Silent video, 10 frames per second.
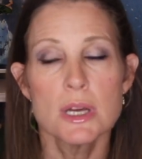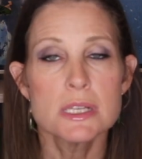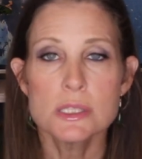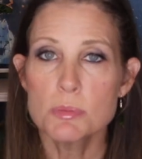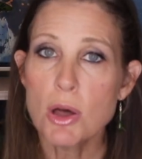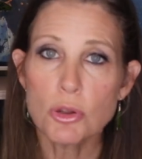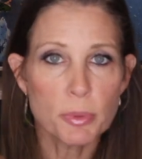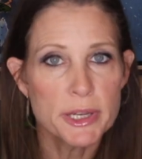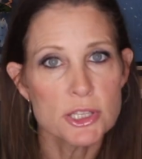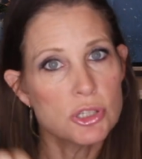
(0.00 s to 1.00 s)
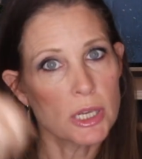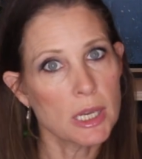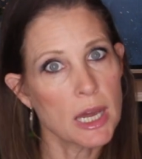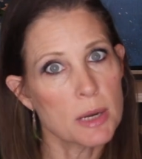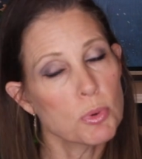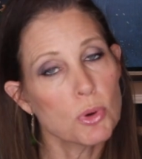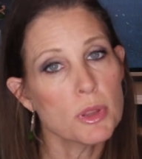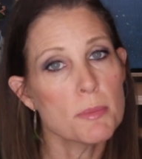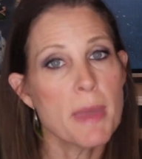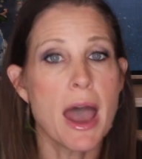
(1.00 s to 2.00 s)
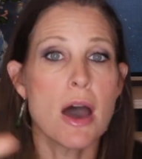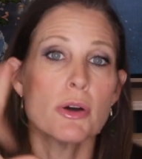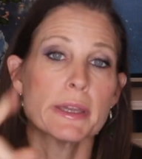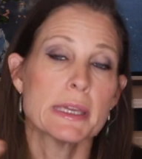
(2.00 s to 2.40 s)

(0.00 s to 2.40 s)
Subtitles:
Smaller plants, you can kind of pull them out,